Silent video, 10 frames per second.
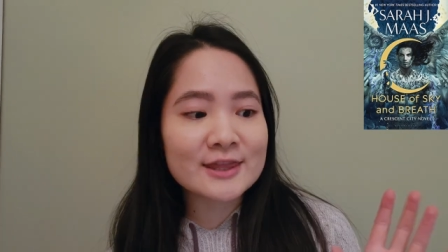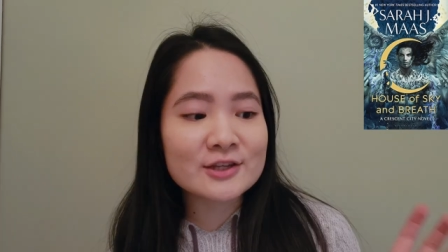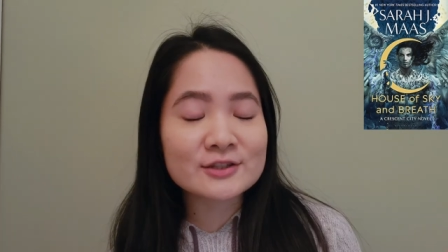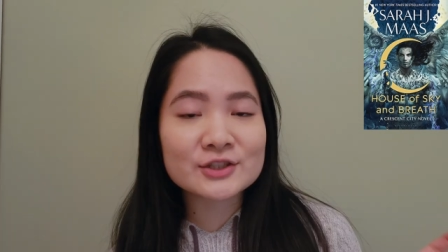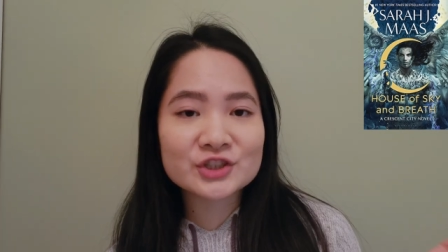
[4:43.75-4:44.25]

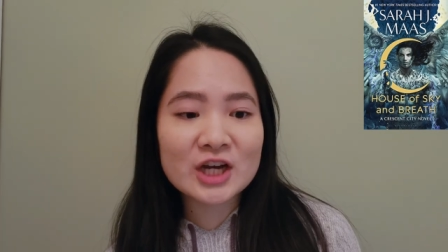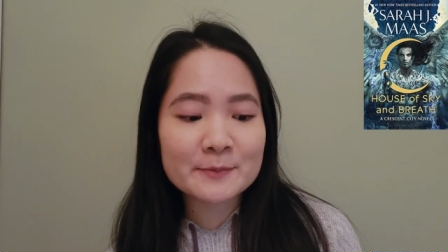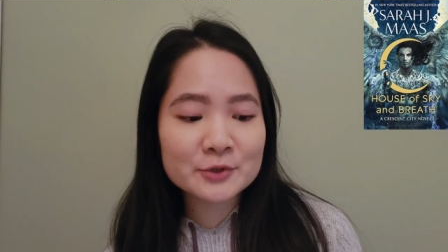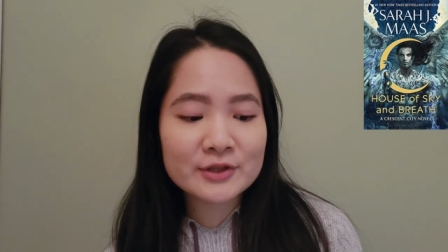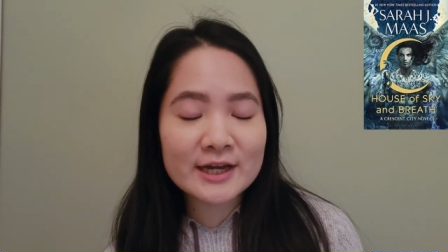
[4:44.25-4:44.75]
The
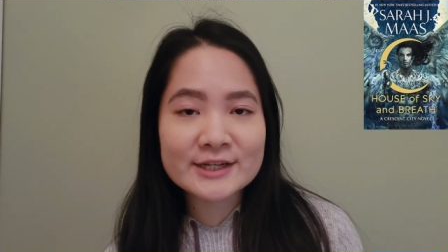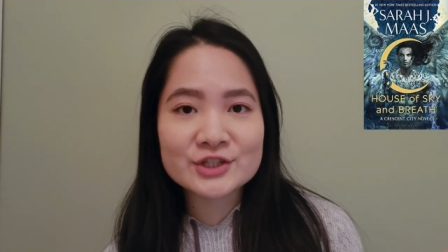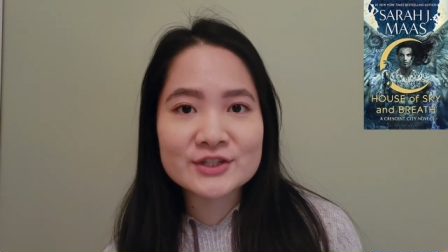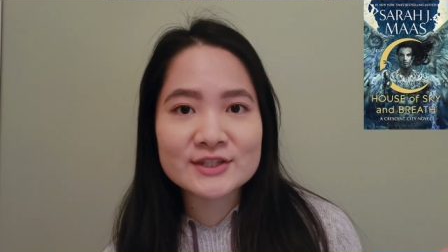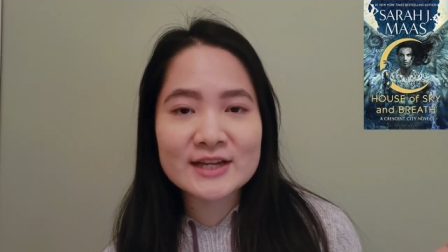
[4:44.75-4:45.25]
chapter that I
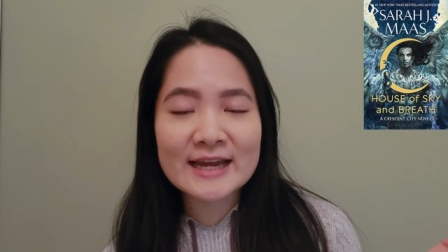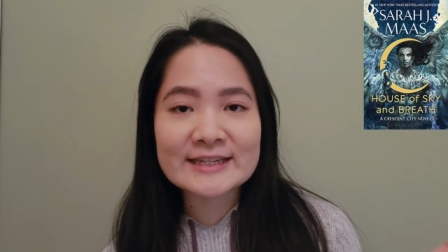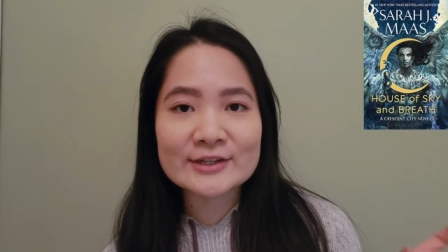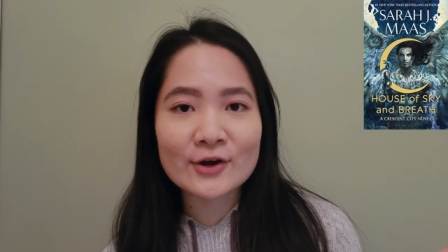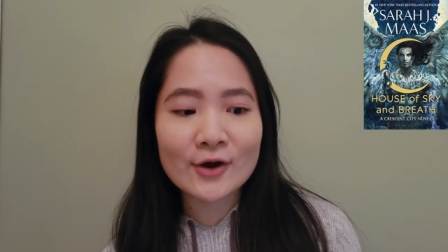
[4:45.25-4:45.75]
just
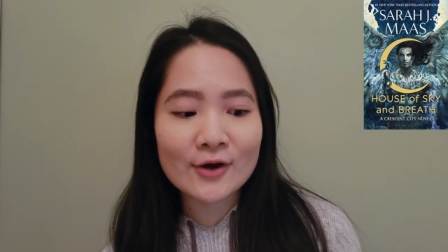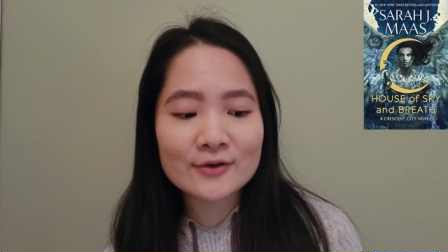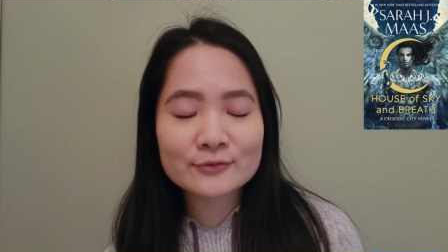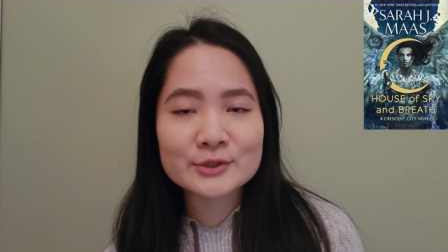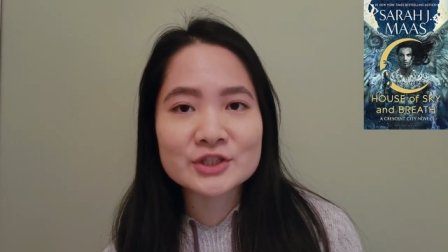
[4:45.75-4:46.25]
ended
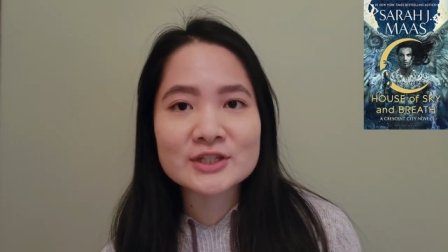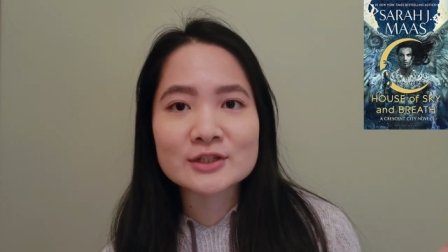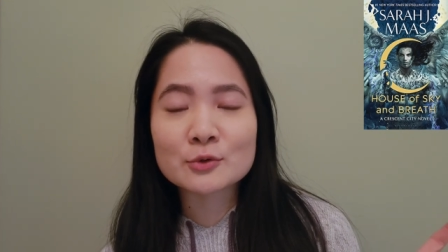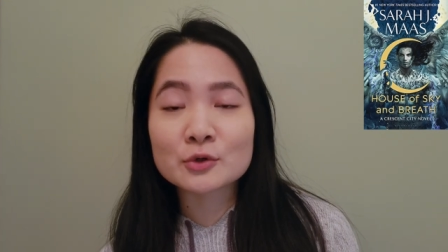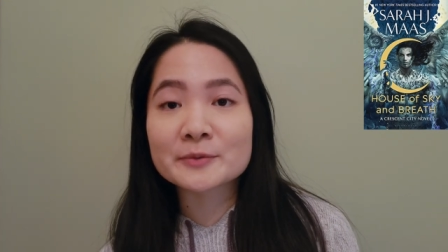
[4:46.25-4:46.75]
off was
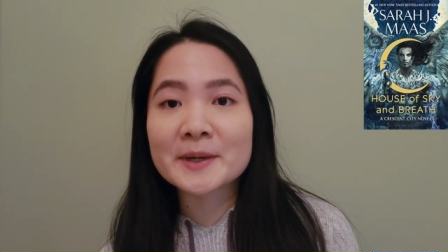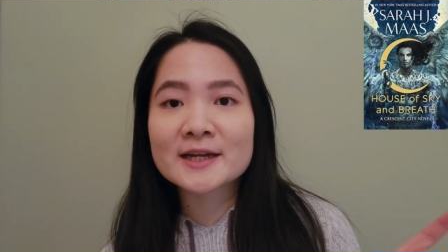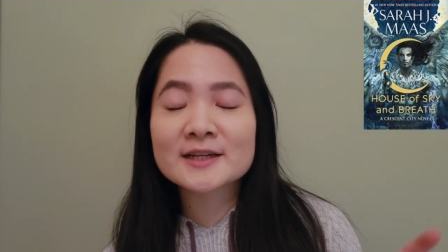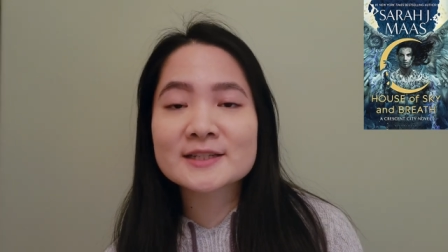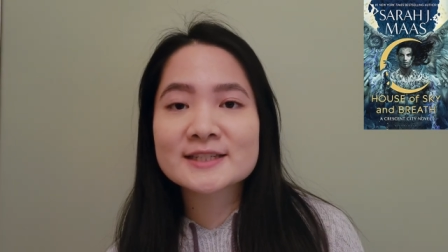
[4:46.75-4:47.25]
just
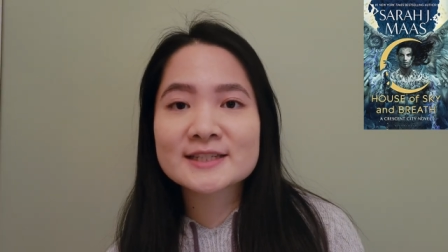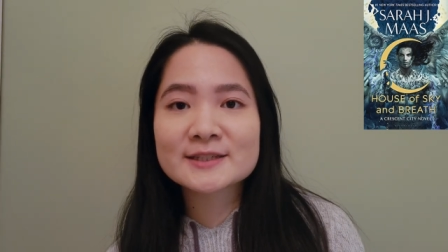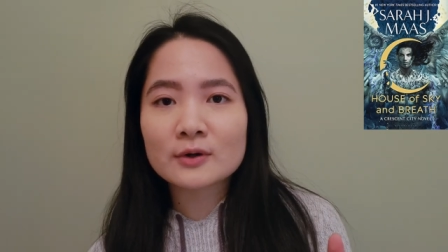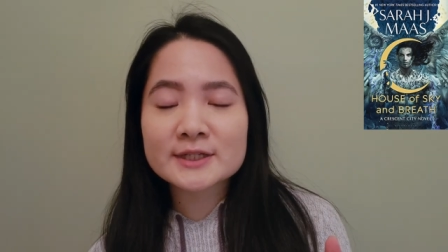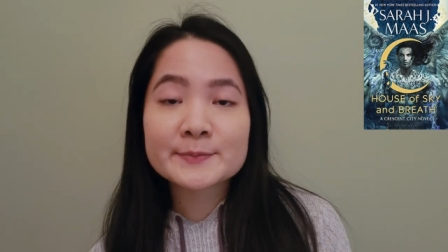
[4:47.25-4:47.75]
Cormac
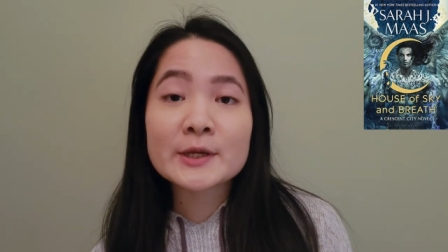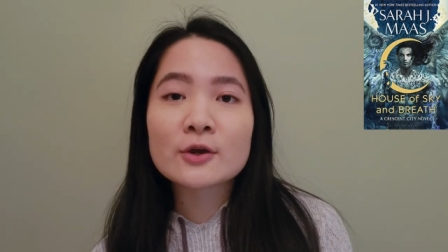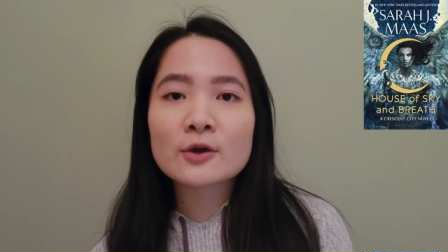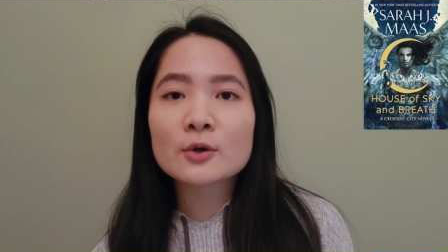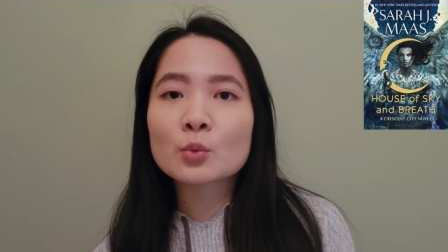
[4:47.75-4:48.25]

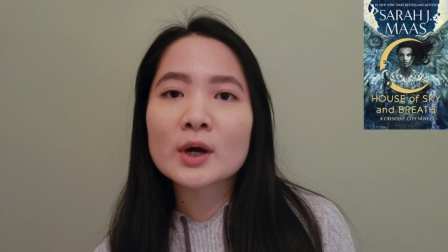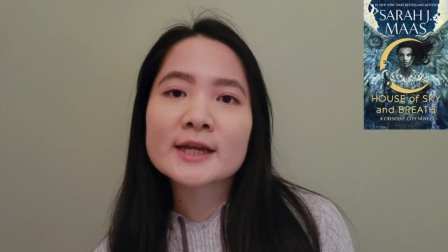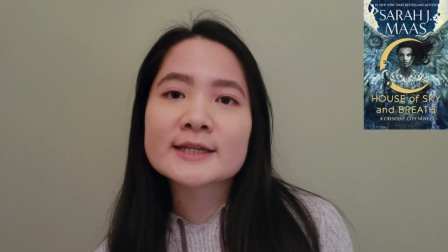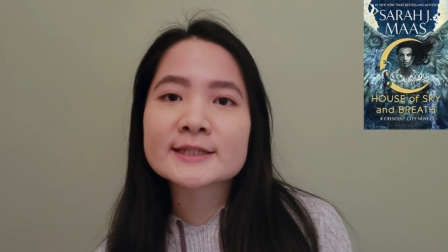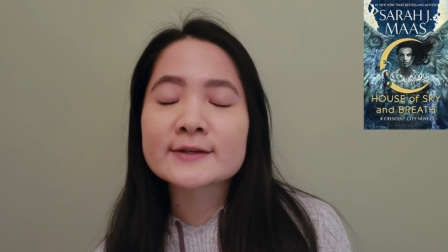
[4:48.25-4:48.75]
speaking on why
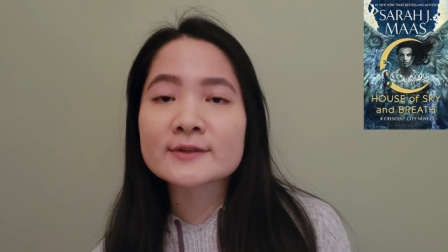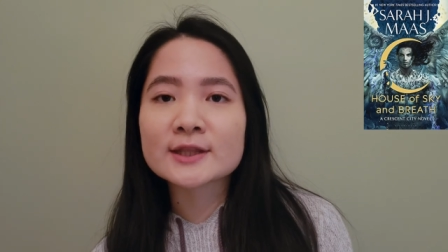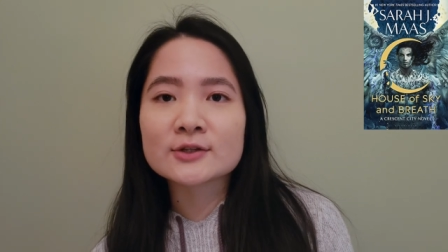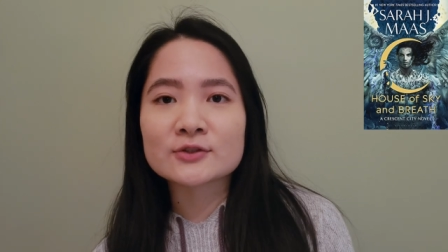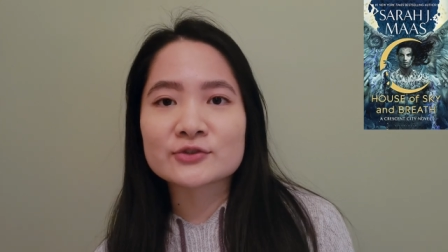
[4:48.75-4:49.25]
he's even
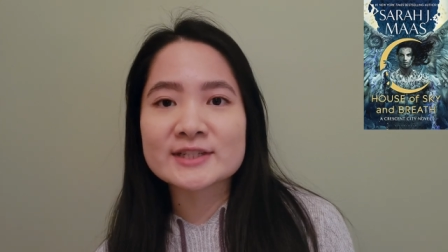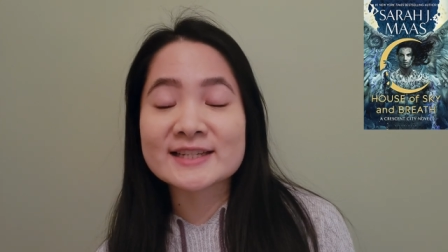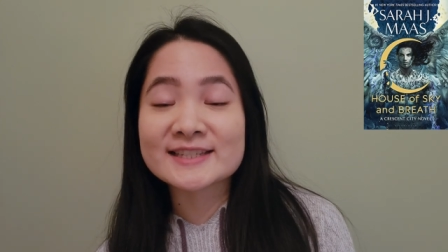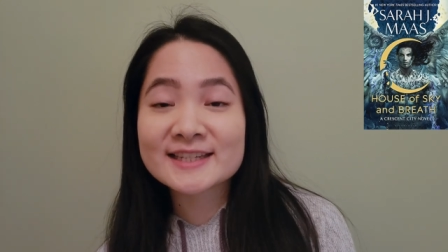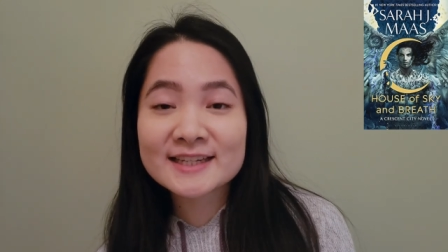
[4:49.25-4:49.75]
there in
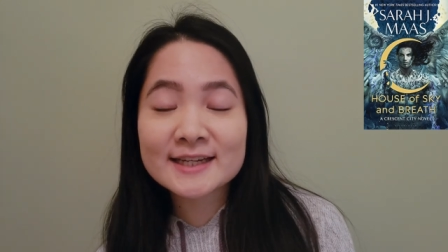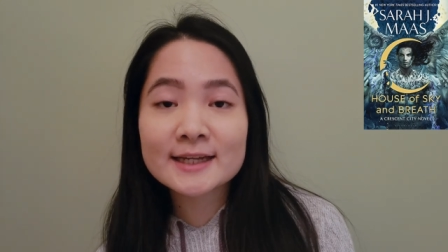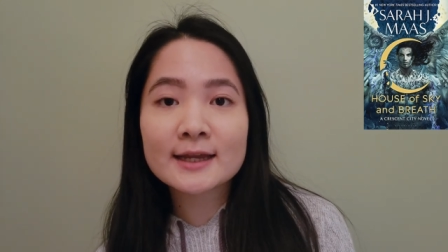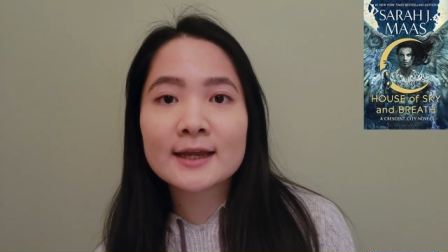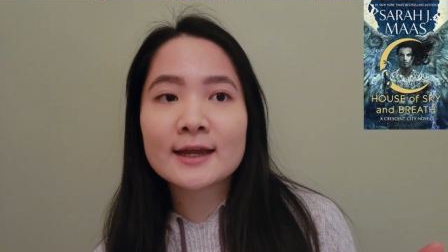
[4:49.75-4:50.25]
Crescent City,